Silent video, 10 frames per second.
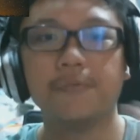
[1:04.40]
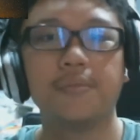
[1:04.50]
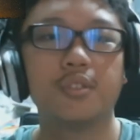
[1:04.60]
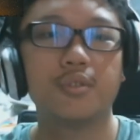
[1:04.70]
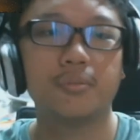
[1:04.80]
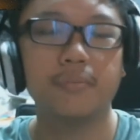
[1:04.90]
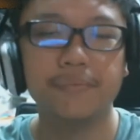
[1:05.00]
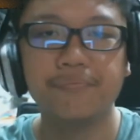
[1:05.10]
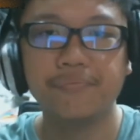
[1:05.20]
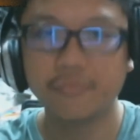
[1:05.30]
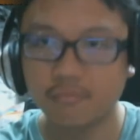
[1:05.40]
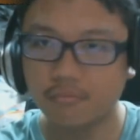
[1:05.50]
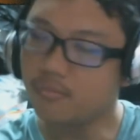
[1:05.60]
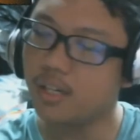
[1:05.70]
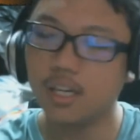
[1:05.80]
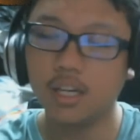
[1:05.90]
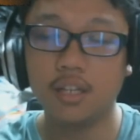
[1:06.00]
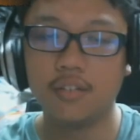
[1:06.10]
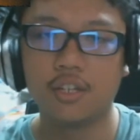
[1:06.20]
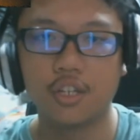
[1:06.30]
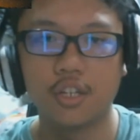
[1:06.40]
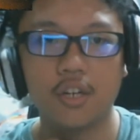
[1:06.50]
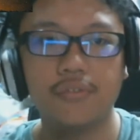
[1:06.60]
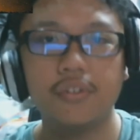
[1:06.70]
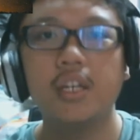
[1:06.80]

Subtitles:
Excuse me. Got a cough.